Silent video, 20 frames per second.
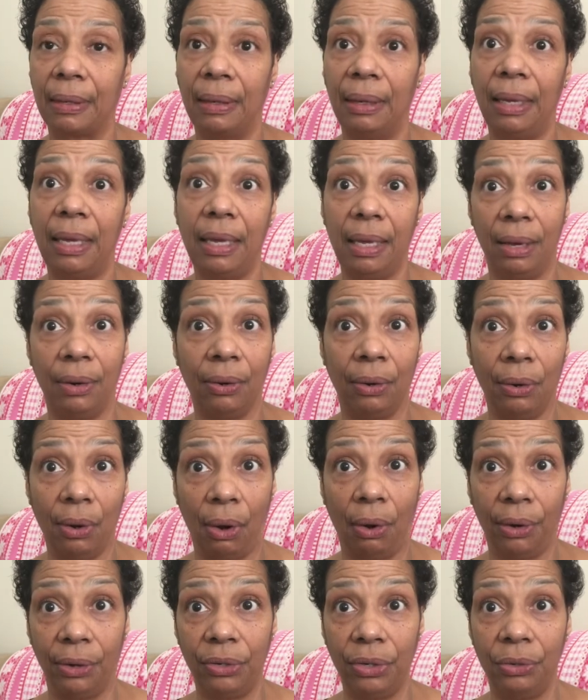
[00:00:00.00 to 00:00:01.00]
here
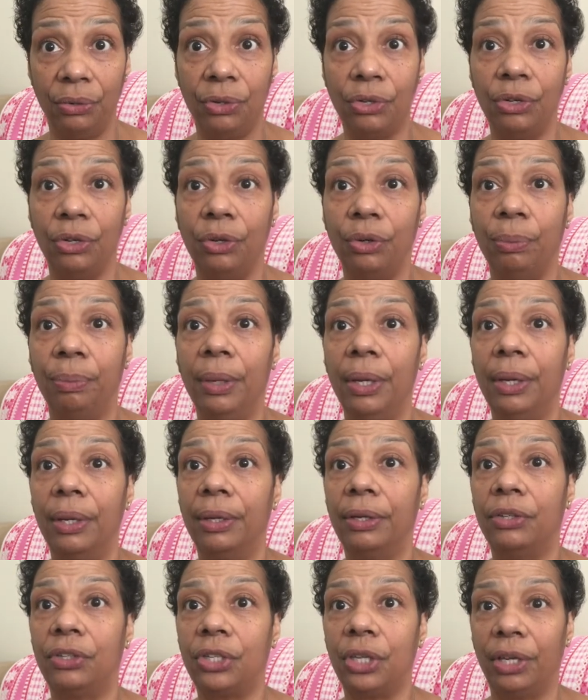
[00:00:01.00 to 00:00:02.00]
on YouTube
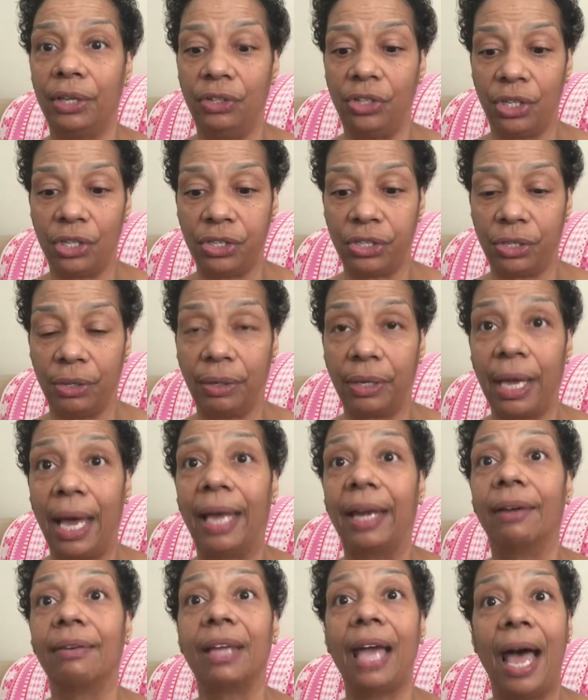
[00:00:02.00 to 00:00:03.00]
to just
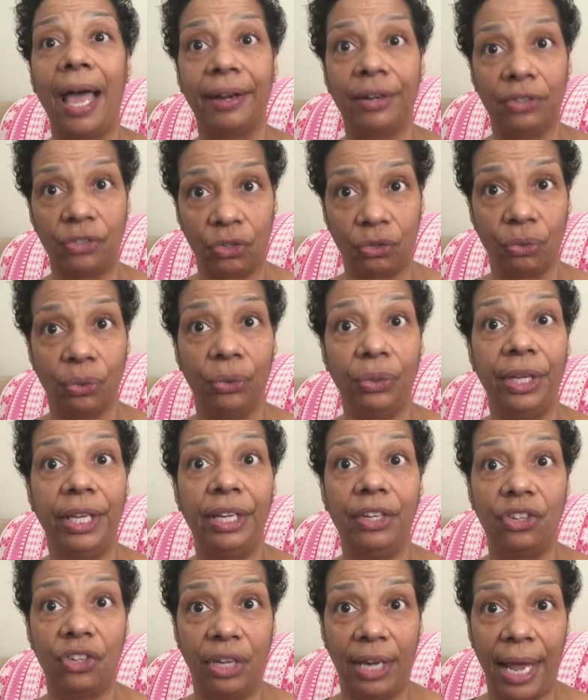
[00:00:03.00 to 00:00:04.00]
kind of guide us through
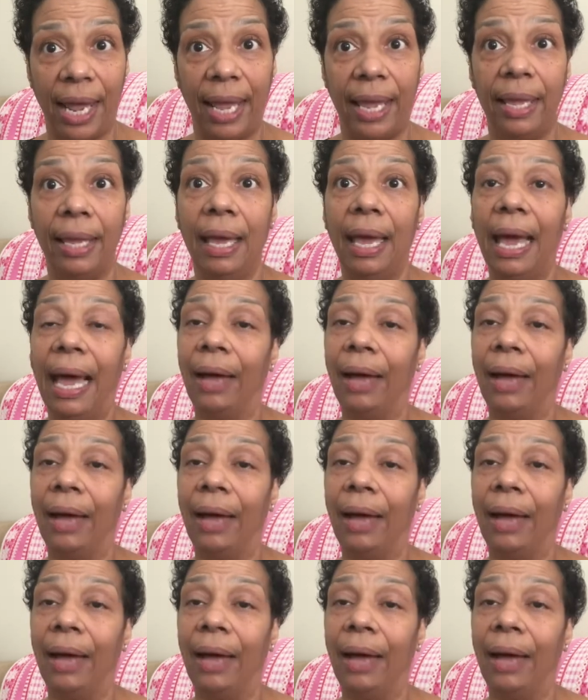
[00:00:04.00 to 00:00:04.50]
each day.